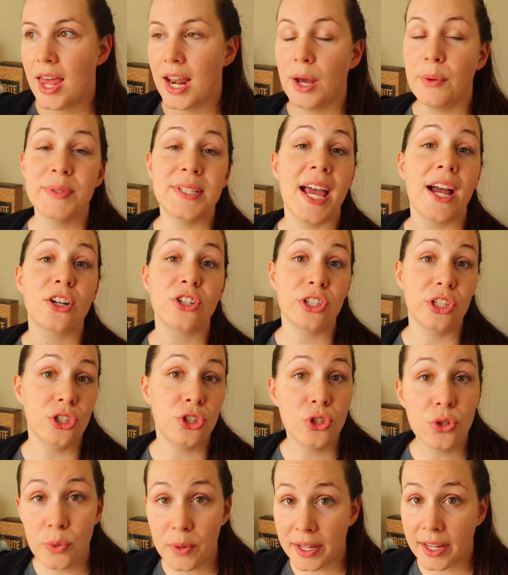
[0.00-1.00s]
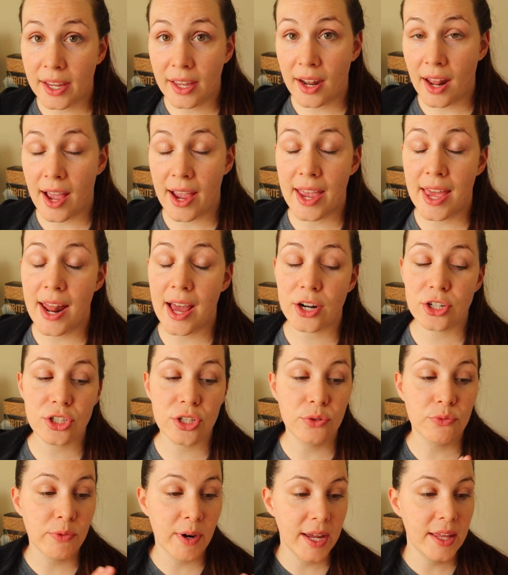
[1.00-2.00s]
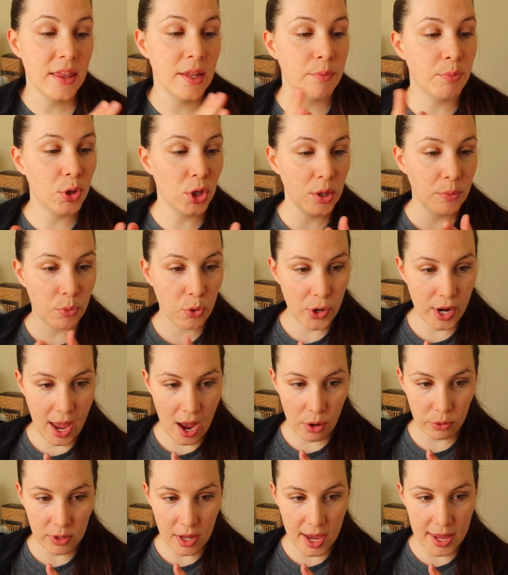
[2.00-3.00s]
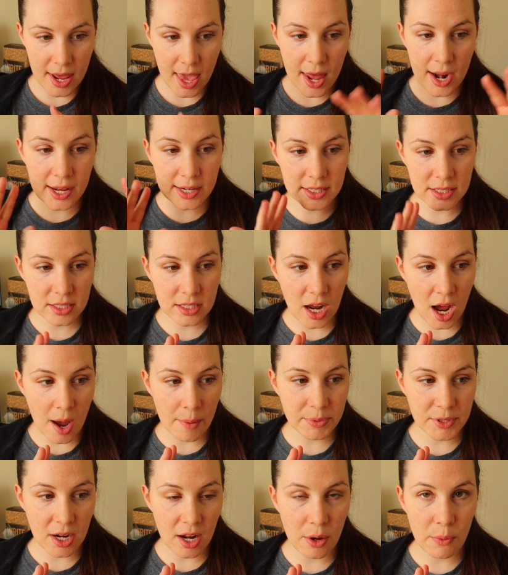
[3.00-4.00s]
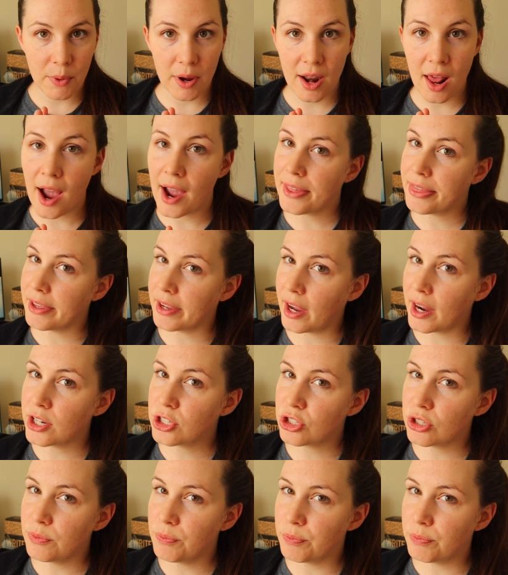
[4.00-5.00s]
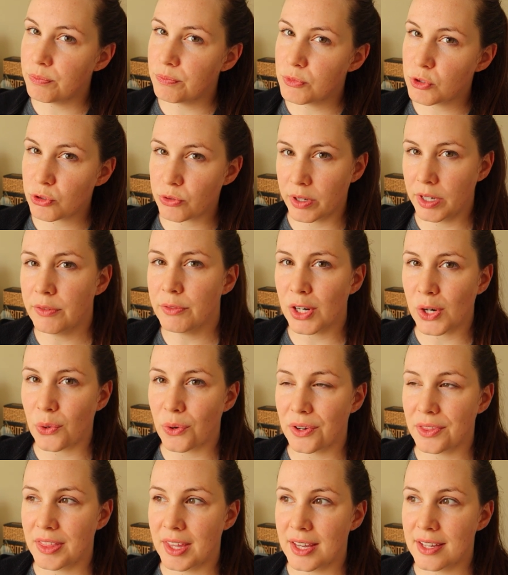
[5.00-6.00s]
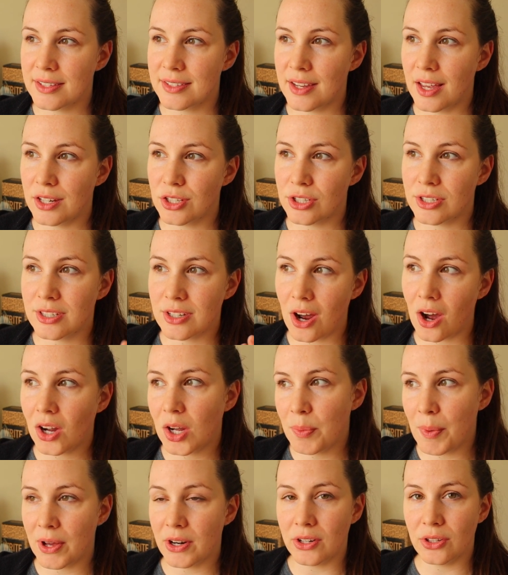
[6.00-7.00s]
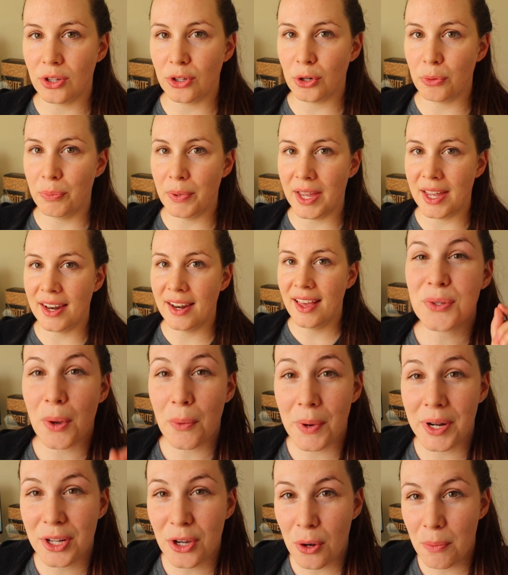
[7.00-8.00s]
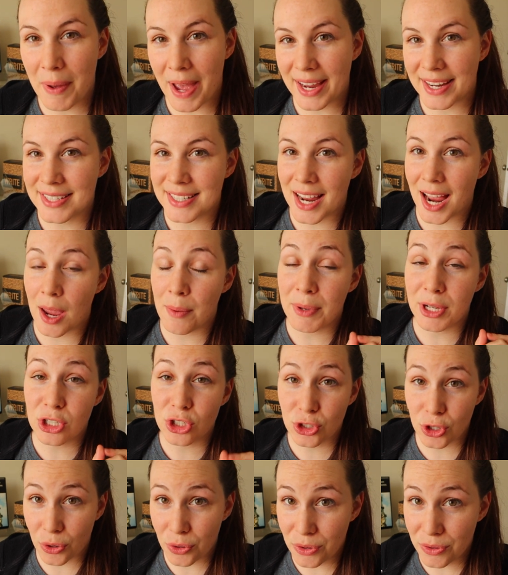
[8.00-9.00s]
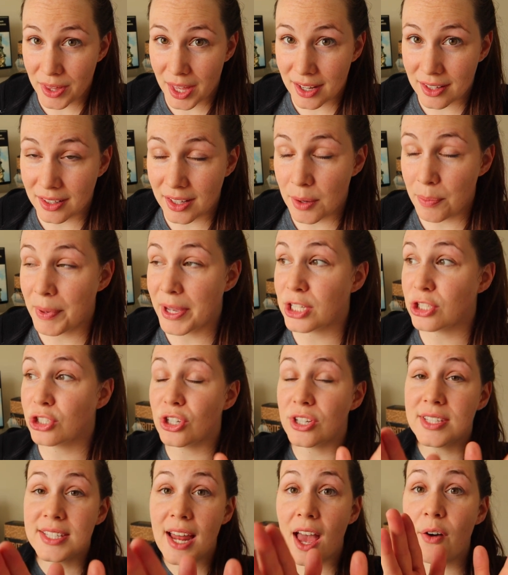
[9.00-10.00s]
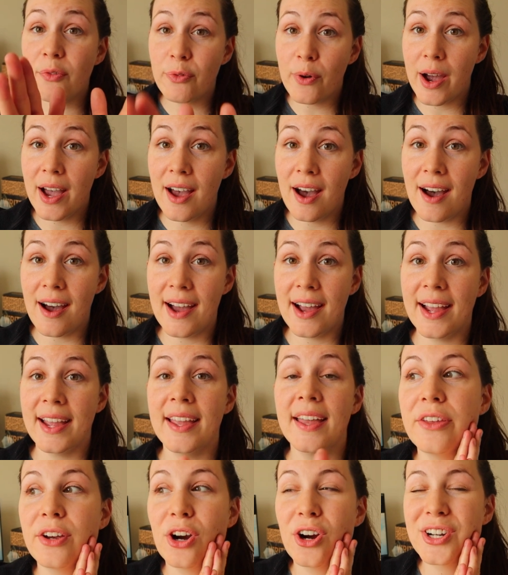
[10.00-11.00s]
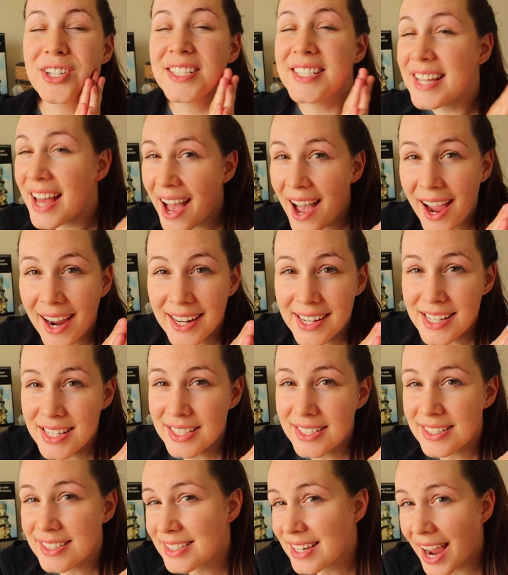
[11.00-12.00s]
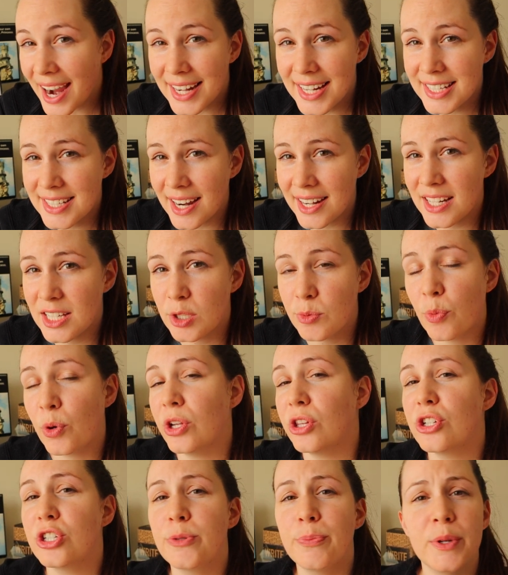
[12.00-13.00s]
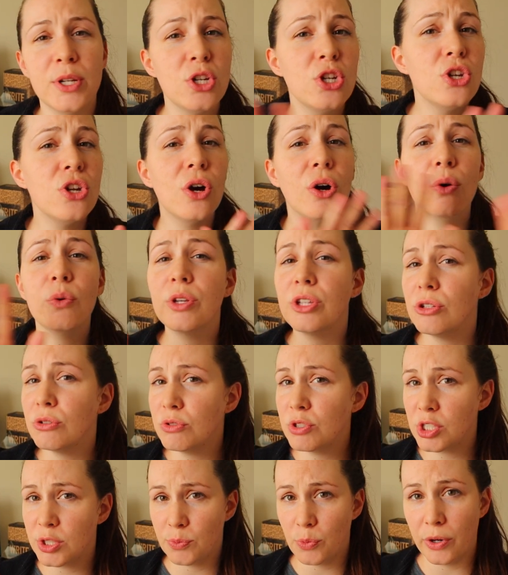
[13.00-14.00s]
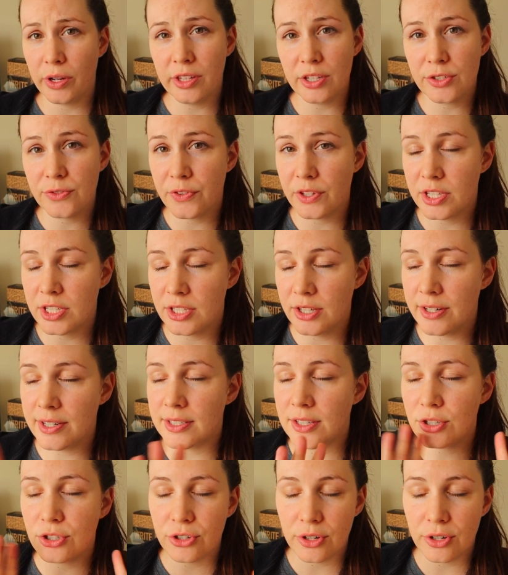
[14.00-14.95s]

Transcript: And I was actually doing it. I had actually written the bullet point outline and I stopped and I went, I think I should screen record this and just talk about it a little bit. So I wanna go back in time and show you that clip. And just FYI, there are tiny tiny, tiny spoilers, but no huge spoilers for the series. It